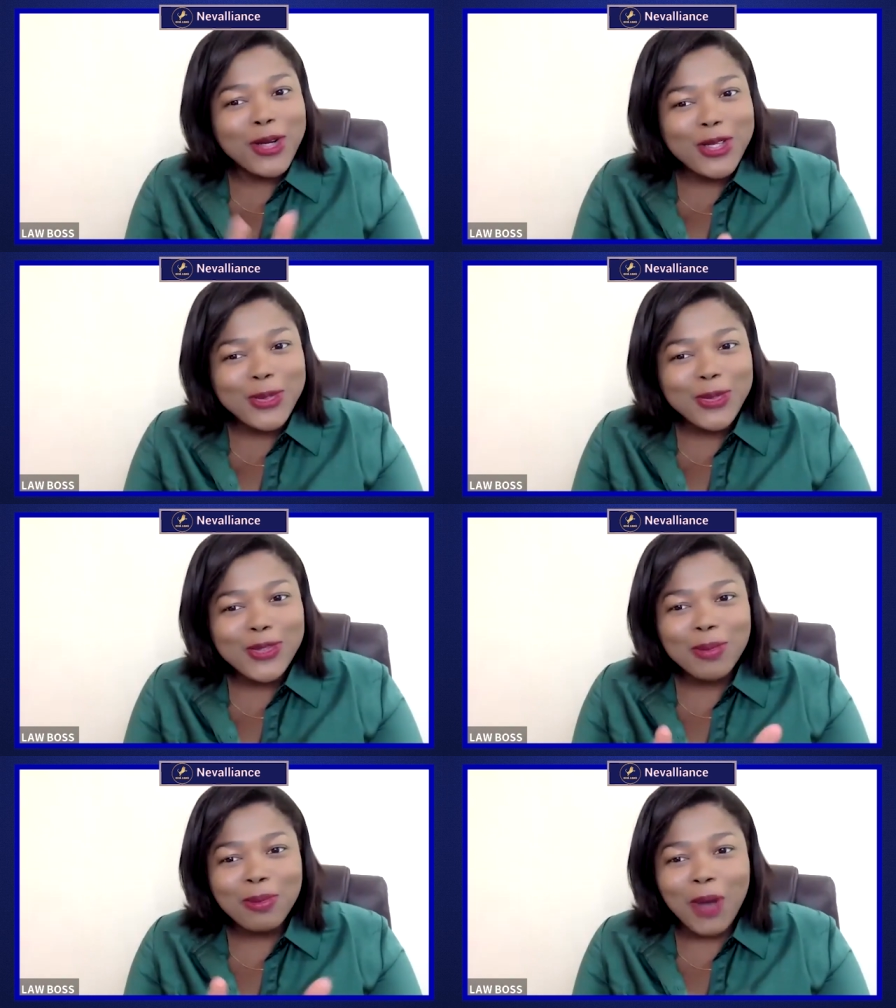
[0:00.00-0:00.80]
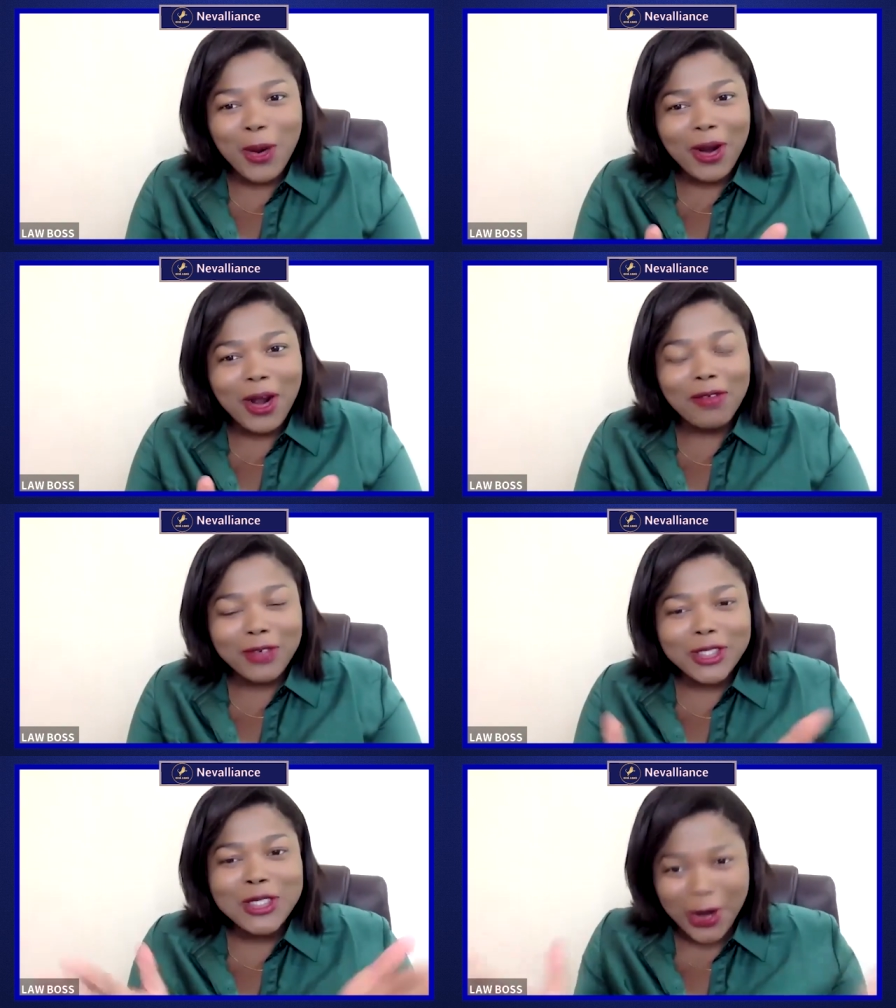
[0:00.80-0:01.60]
produce the power of
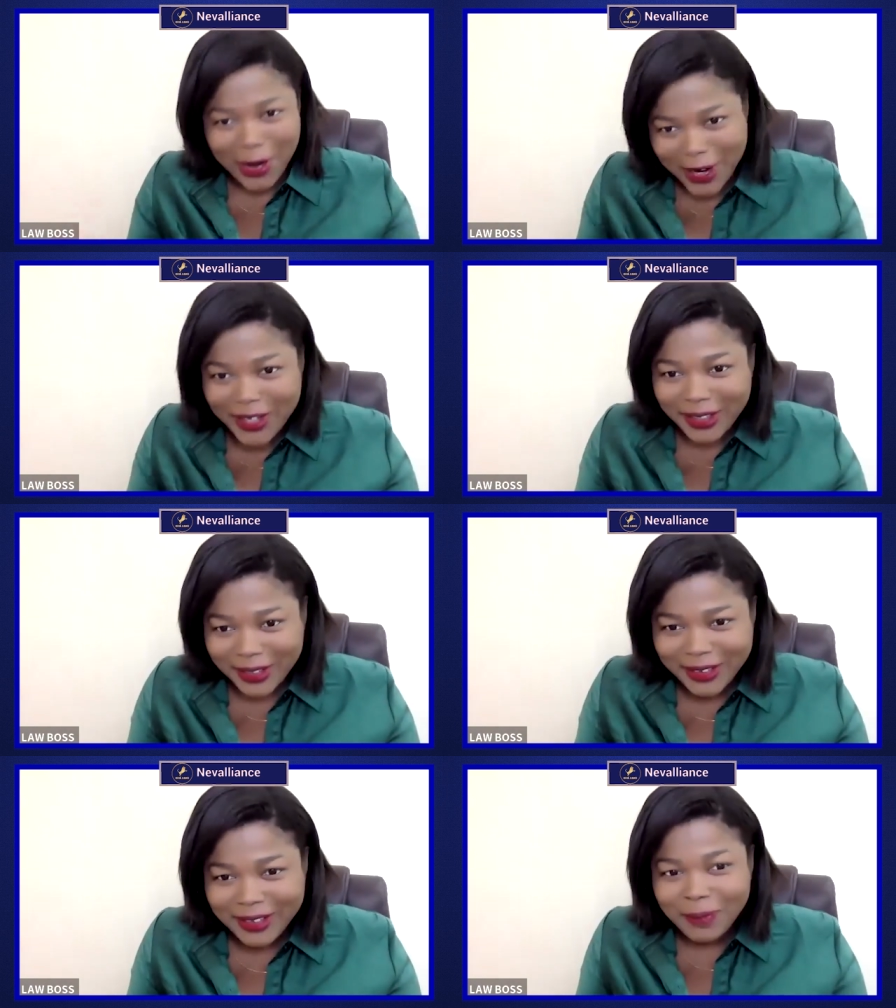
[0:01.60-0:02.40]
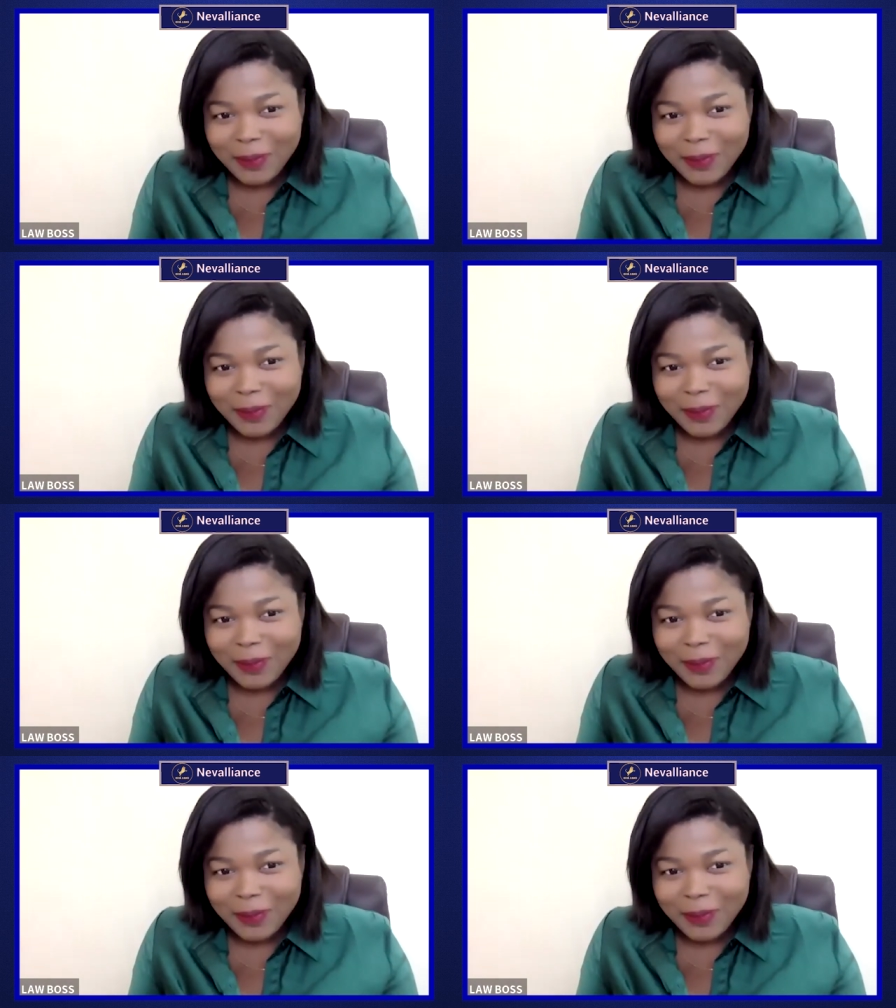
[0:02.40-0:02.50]
attorney,